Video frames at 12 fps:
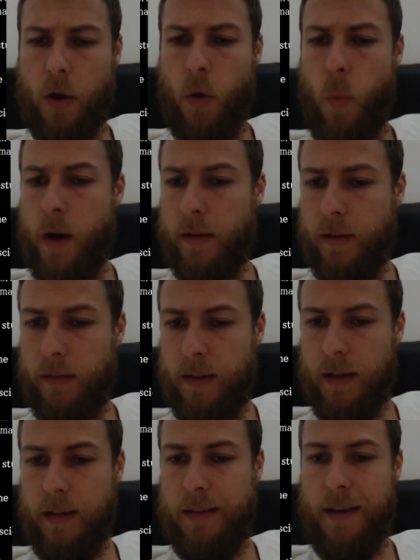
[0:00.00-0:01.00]

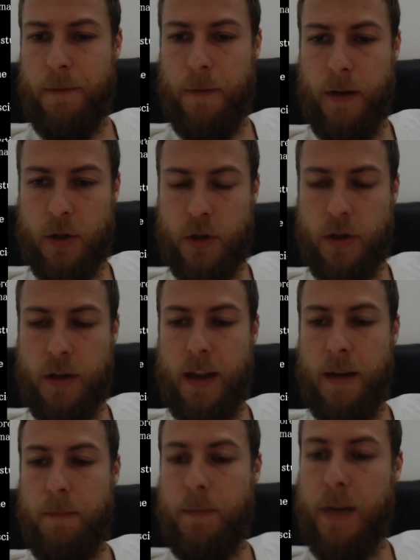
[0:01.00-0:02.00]
quantity, definition,
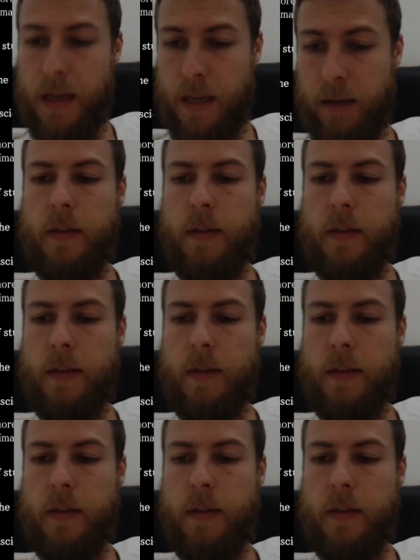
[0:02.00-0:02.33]
and meaning.